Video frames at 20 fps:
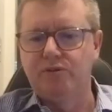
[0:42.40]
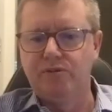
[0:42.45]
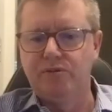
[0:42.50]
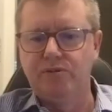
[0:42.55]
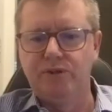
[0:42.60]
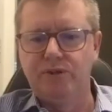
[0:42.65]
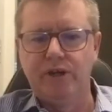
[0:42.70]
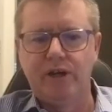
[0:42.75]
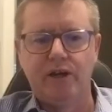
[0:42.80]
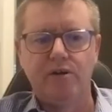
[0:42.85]

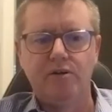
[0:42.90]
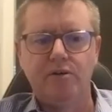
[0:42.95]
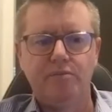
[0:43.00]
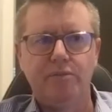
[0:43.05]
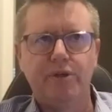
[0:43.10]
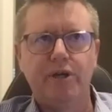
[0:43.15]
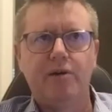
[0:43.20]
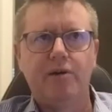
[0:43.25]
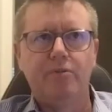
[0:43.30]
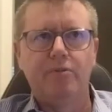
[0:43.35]
you know,
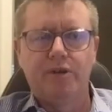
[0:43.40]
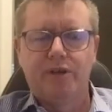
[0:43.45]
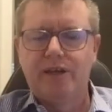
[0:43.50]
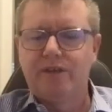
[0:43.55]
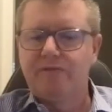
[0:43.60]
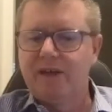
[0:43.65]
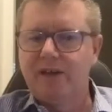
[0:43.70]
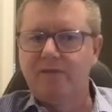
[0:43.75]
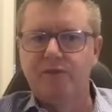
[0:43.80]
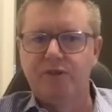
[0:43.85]
be able to
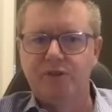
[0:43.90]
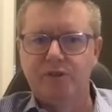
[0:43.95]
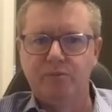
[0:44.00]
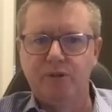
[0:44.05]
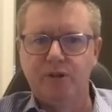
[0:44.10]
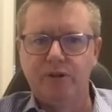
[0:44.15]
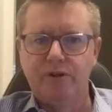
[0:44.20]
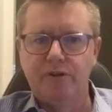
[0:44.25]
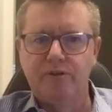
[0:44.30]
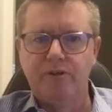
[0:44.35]
get that
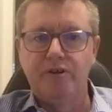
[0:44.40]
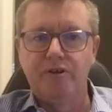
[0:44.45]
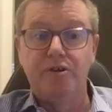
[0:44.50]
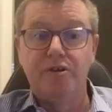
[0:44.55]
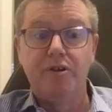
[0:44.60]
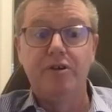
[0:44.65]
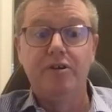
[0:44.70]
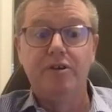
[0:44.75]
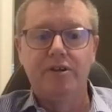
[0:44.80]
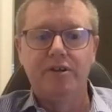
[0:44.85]
visibility that
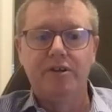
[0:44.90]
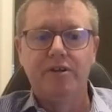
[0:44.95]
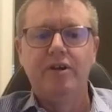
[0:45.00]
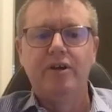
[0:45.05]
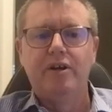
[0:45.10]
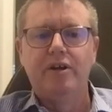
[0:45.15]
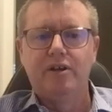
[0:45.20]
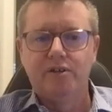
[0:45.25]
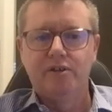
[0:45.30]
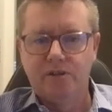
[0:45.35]
you need
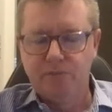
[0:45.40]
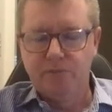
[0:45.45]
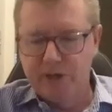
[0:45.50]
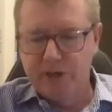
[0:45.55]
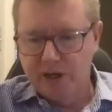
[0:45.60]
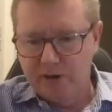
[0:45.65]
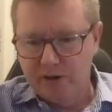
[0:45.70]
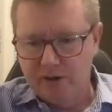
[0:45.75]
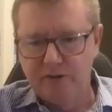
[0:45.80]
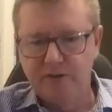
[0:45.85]
to be
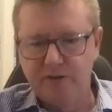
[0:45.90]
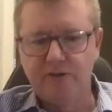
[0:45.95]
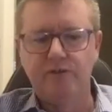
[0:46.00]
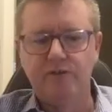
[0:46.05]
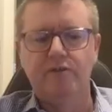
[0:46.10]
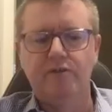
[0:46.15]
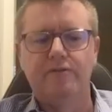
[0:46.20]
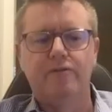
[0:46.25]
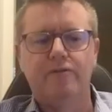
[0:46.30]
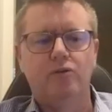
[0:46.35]
able to
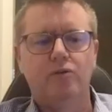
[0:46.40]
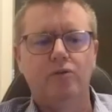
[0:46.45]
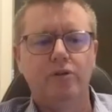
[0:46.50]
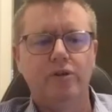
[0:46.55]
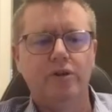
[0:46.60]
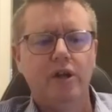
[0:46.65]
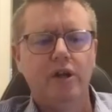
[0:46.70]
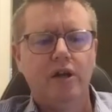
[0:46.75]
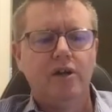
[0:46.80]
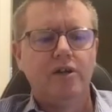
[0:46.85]
continue
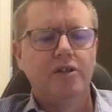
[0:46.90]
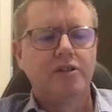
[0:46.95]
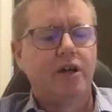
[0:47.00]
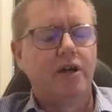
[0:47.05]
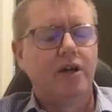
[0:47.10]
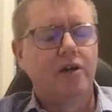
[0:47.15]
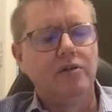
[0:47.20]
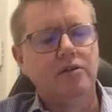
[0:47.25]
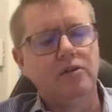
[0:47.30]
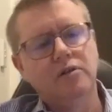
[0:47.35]
forward. So